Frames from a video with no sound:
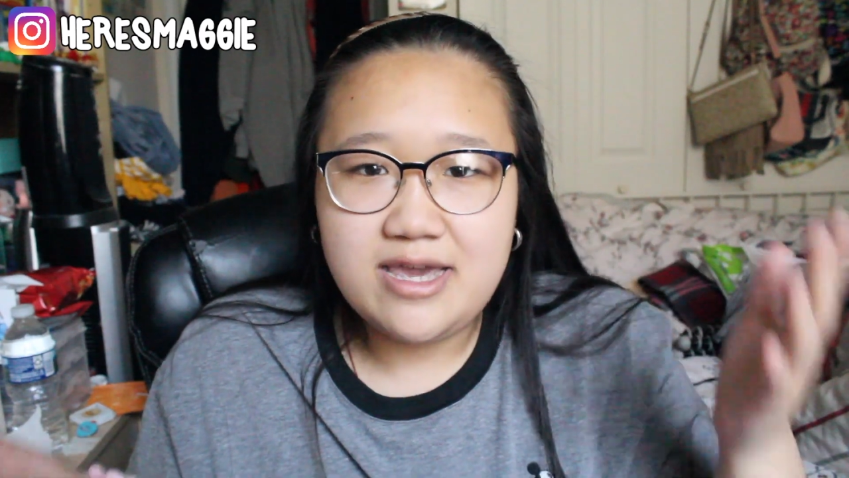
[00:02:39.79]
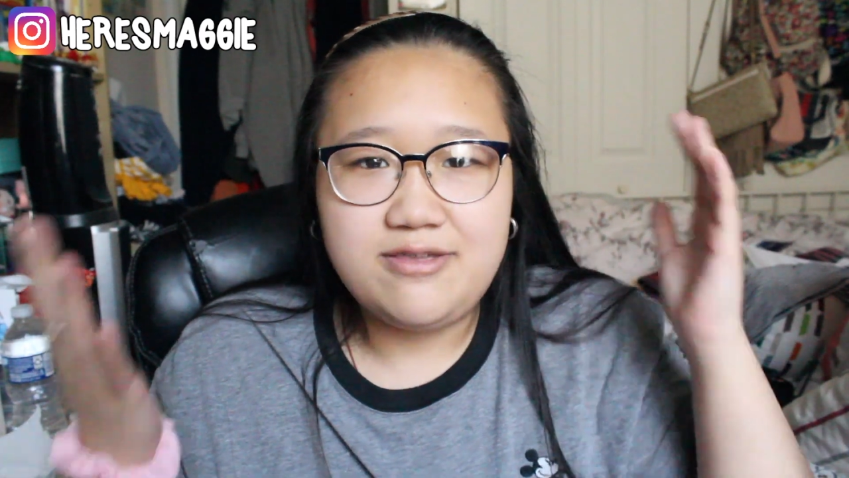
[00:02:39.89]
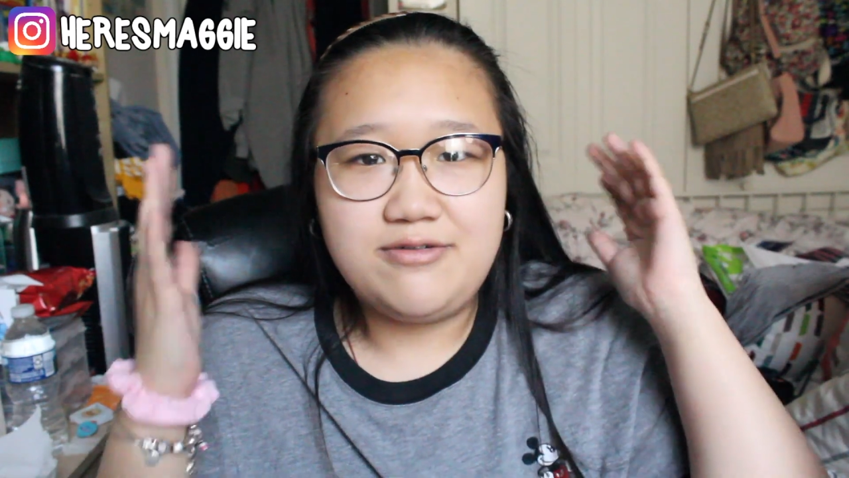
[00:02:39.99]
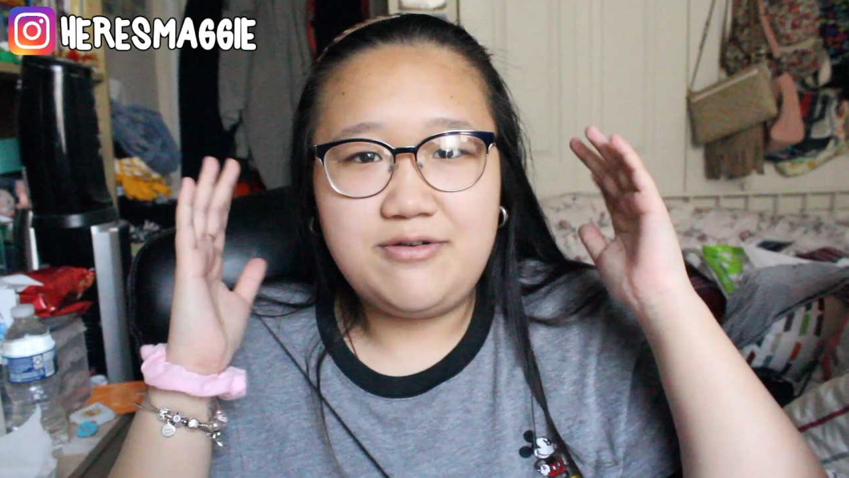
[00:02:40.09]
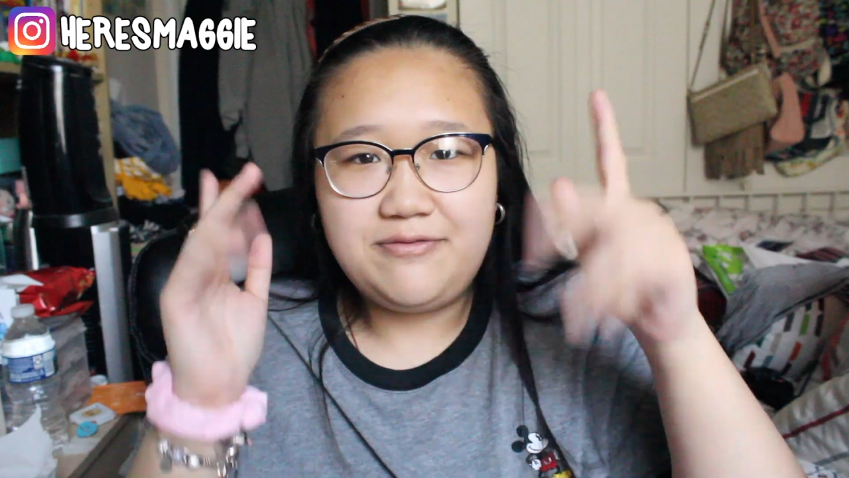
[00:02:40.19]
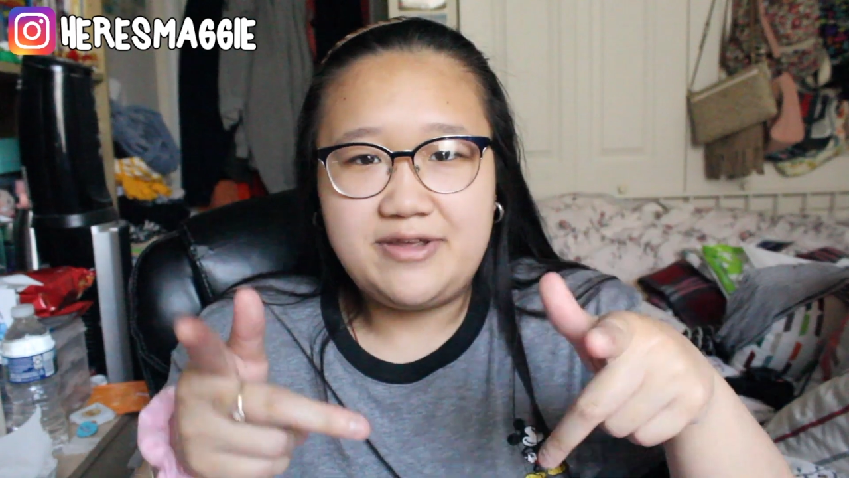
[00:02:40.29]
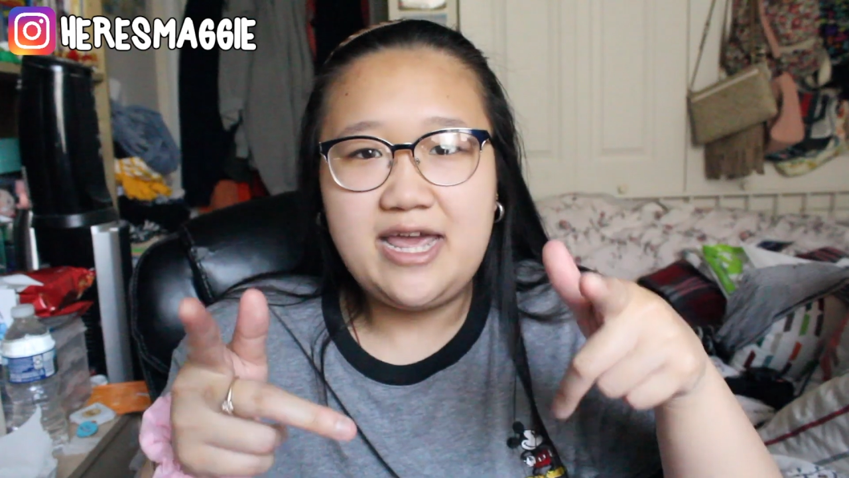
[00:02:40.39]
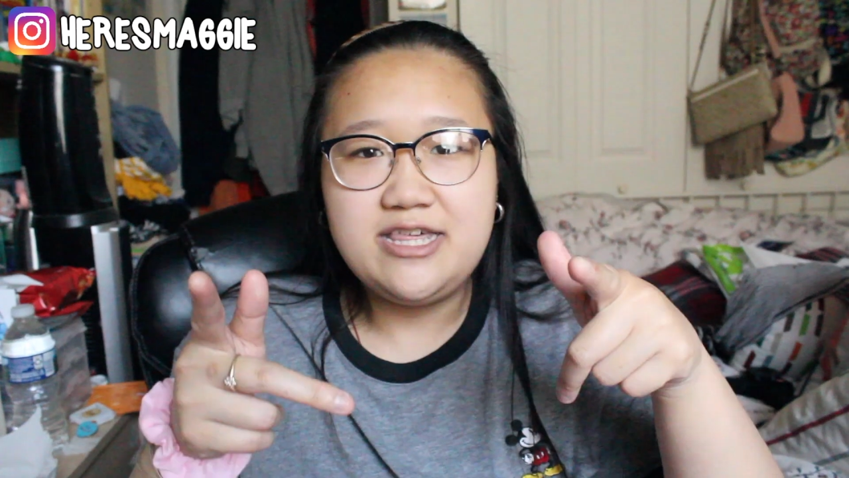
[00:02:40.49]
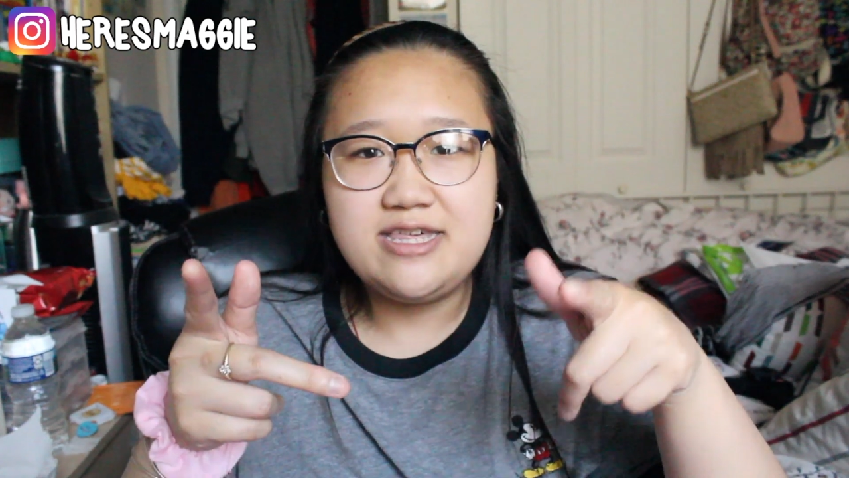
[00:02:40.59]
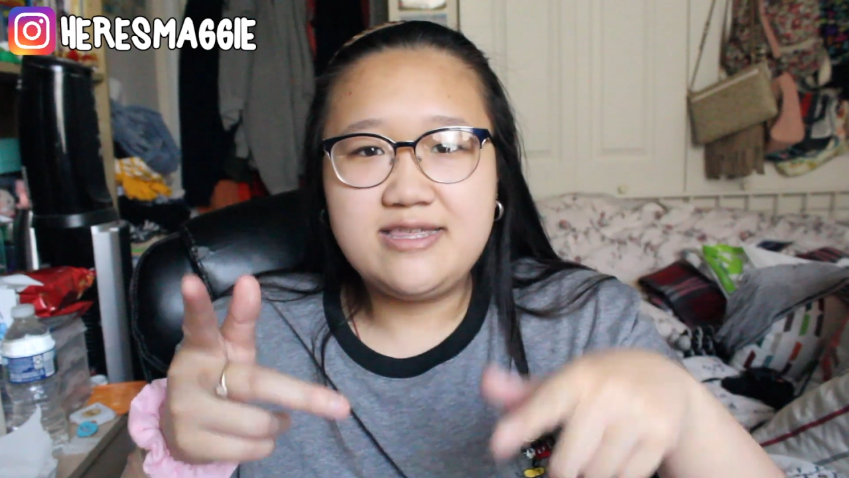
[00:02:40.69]
and your
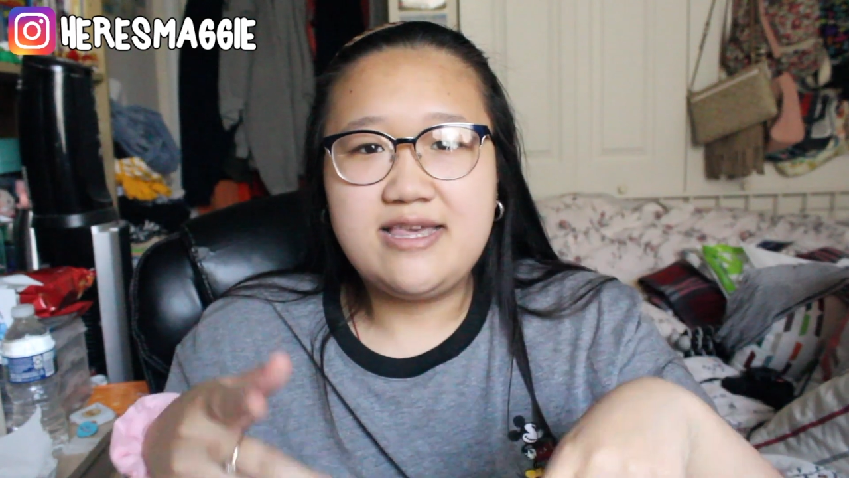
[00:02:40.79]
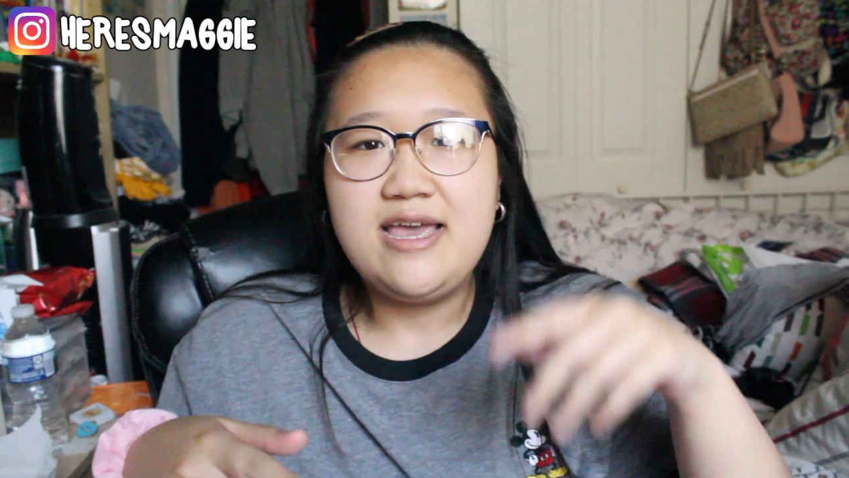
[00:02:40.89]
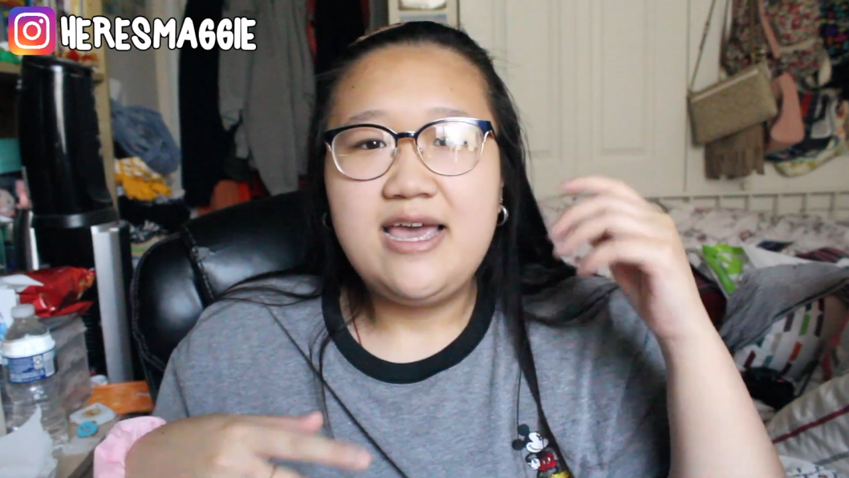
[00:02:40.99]
notifications.